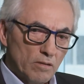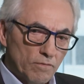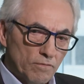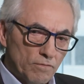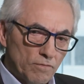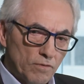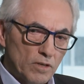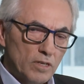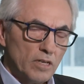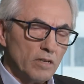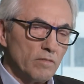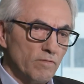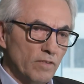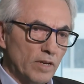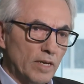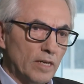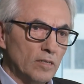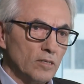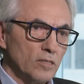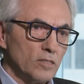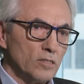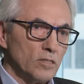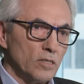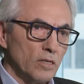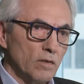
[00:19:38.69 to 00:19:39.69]
full
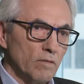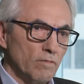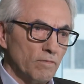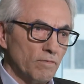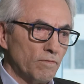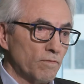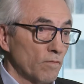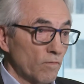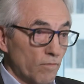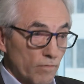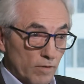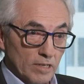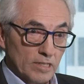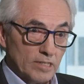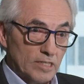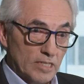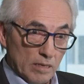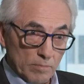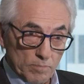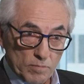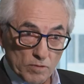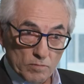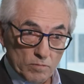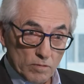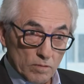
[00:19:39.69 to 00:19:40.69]
advantage of, for
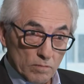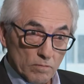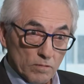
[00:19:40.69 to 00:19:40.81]
example,